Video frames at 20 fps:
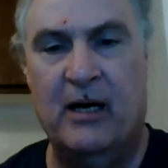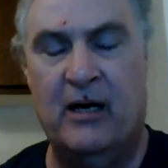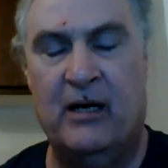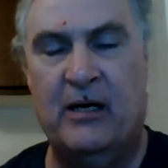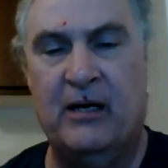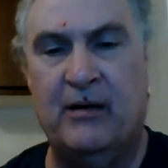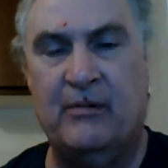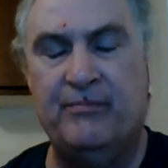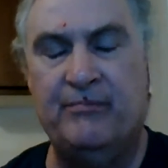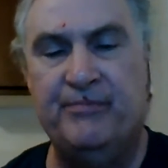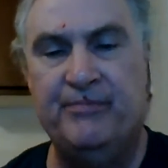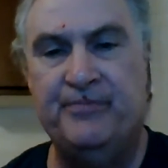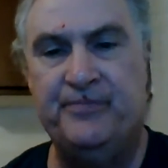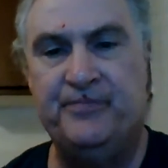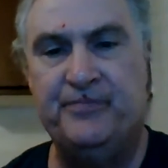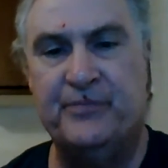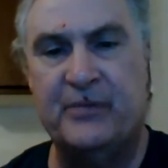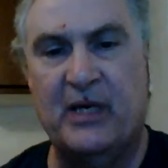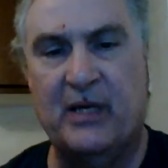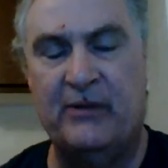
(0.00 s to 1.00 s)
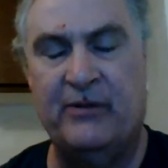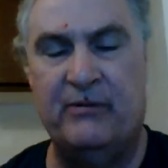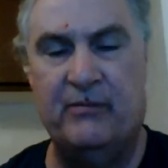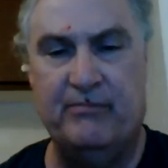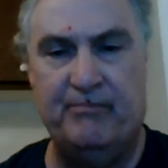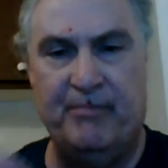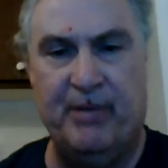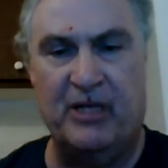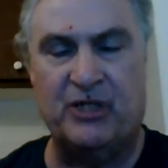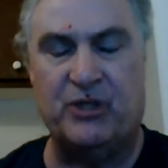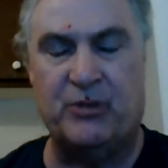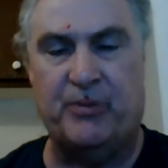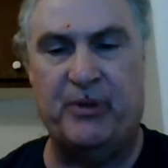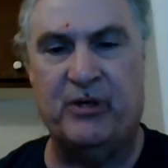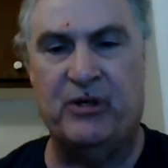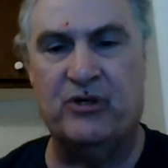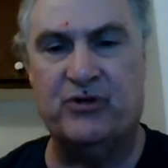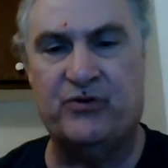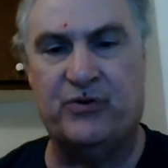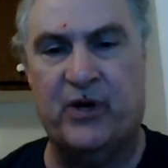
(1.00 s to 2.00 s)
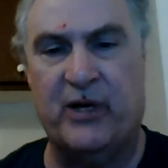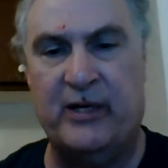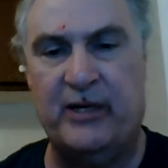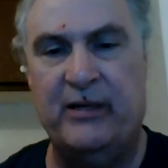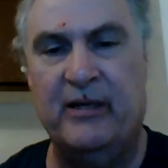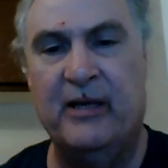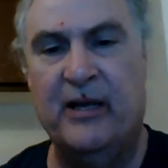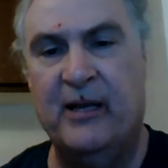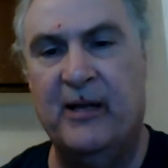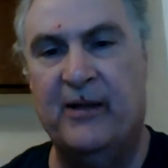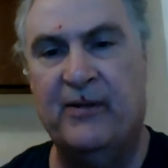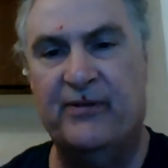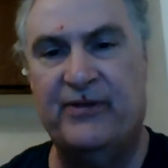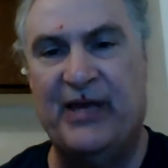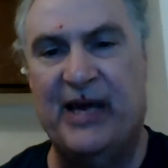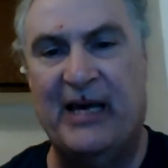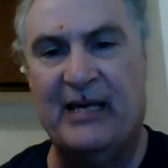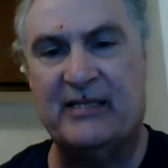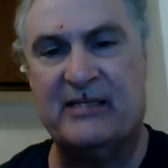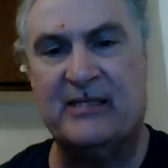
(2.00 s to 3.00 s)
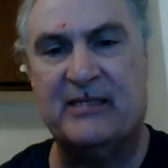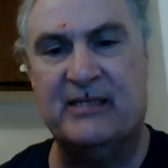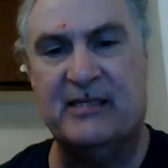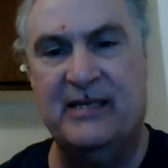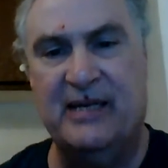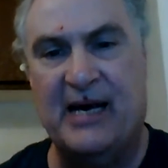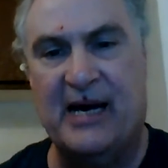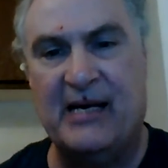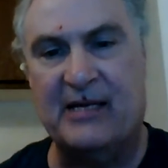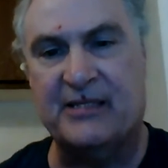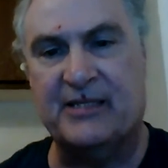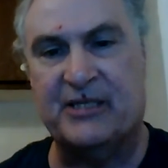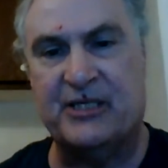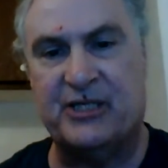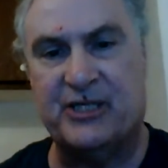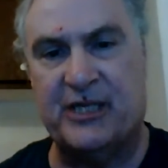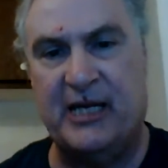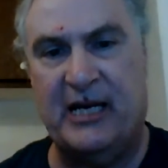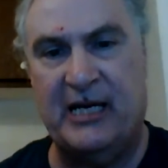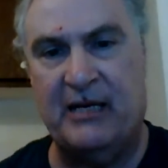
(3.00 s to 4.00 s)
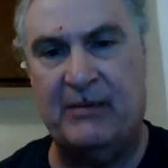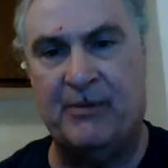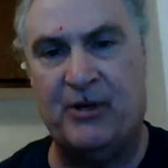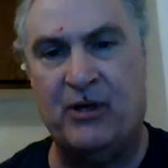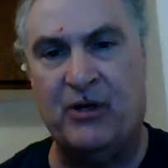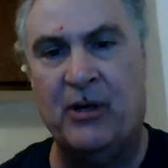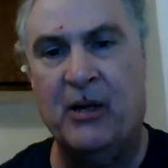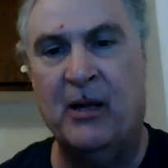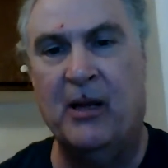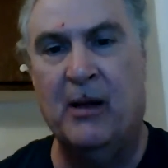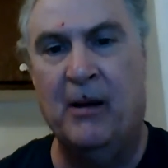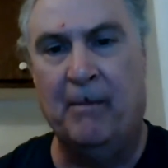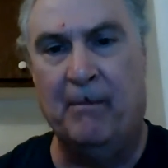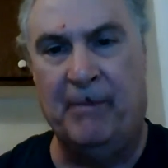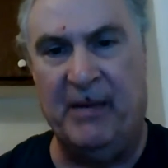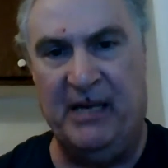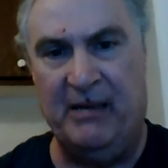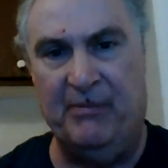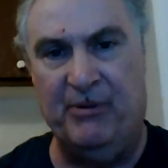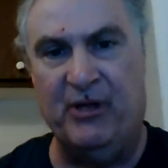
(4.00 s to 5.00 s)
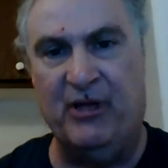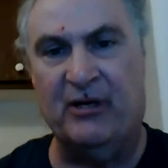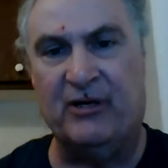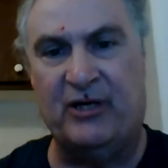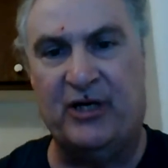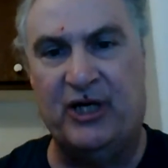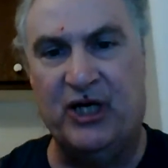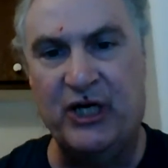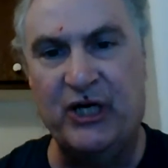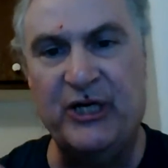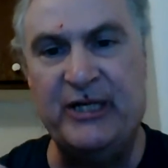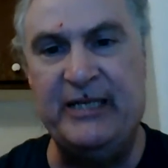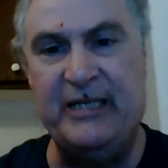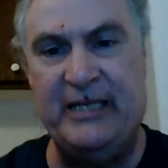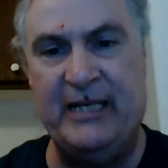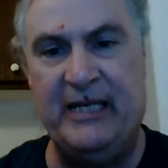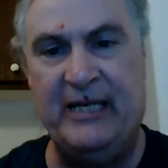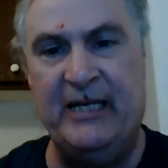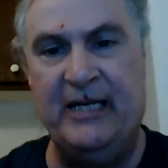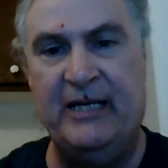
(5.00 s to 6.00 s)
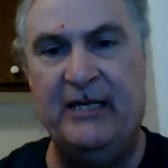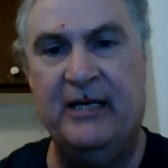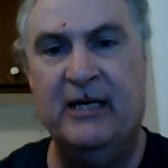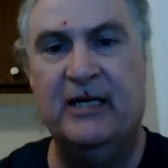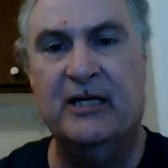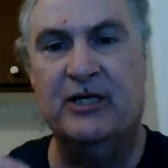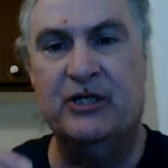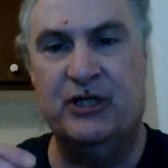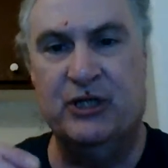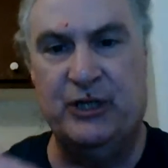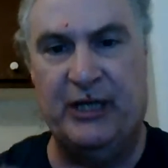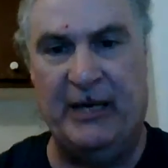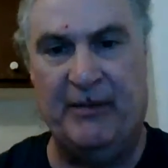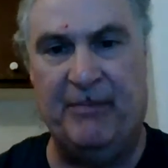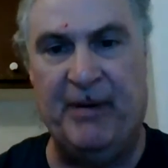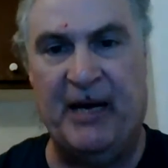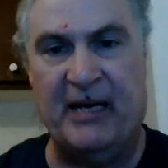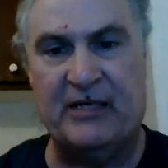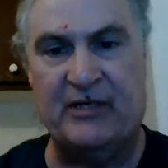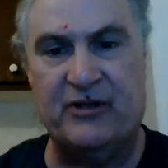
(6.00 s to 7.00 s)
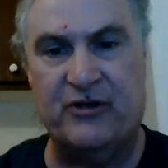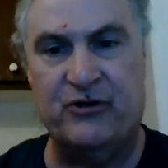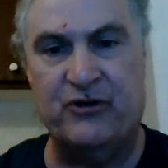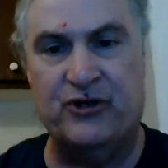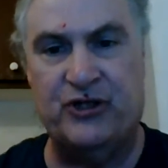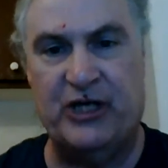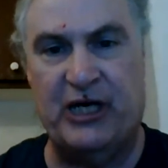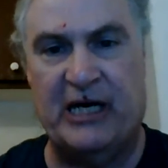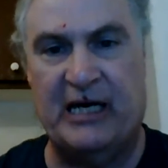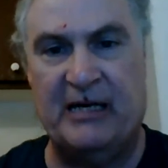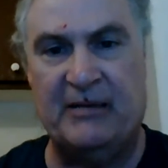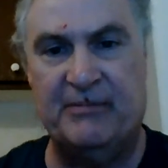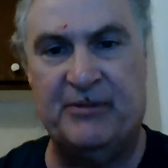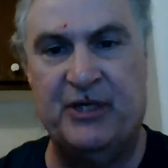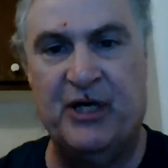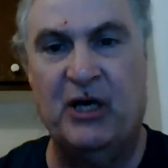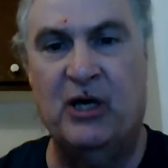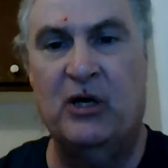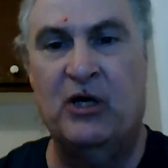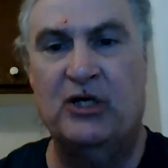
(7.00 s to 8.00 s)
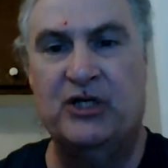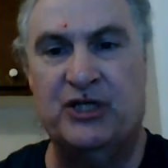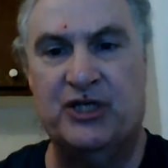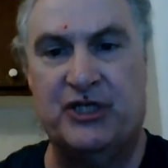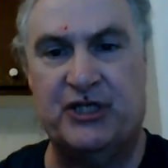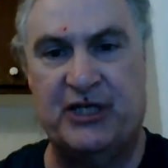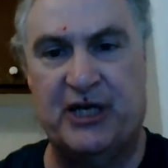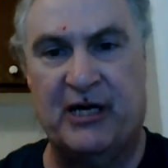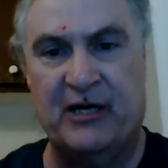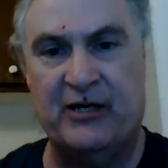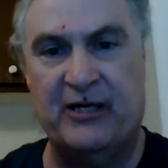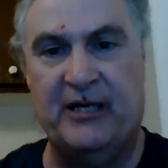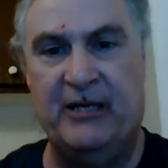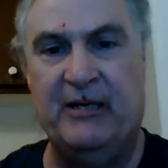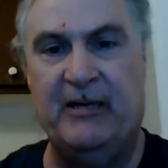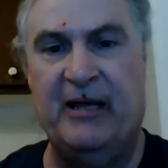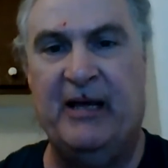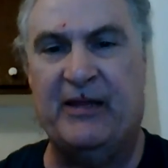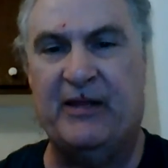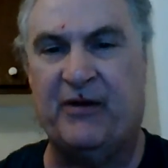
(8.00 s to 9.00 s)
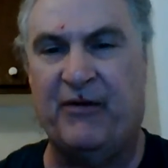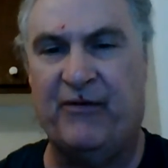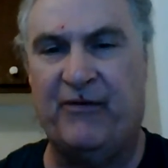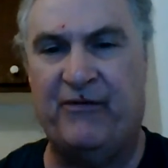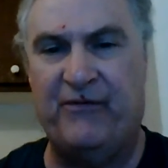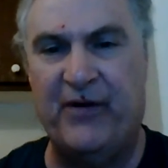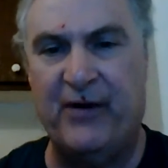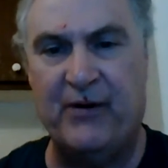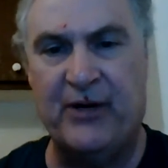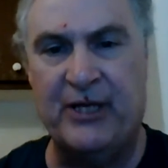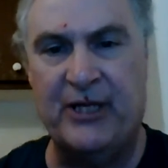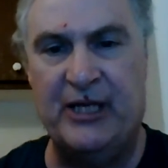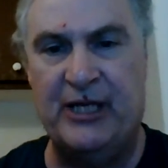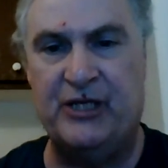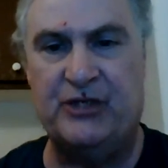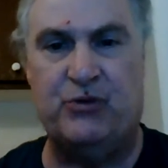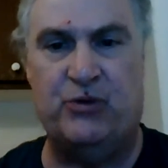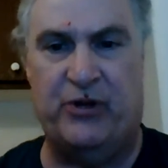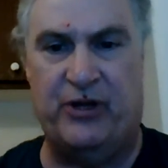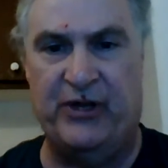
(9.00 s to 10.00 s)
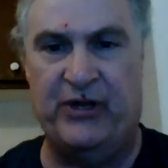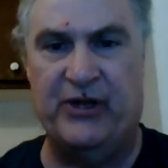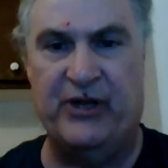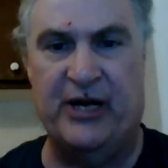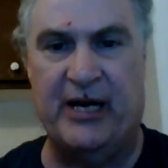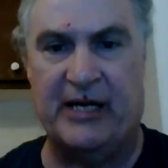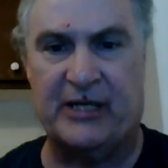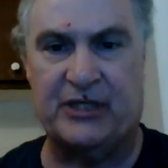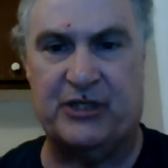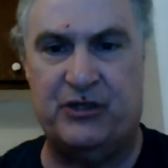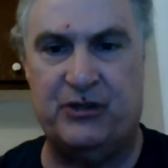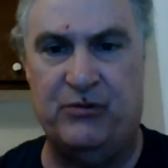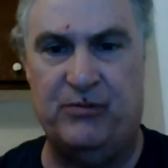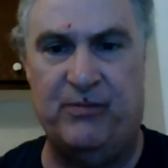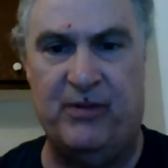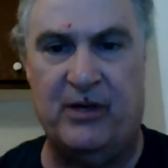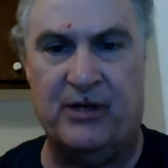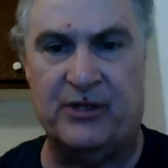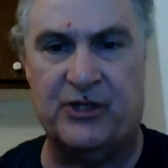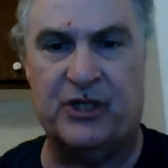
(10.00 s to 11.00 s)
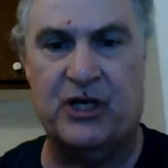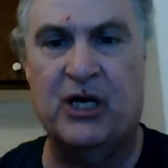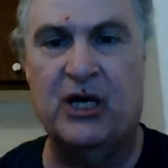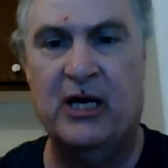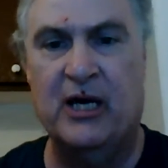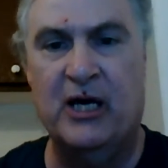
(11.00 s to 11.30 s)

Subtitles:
And Ben Shapiro's right. That's not sustainable. People are going to need to get back to their jobs starting at the very least within the next 2 months.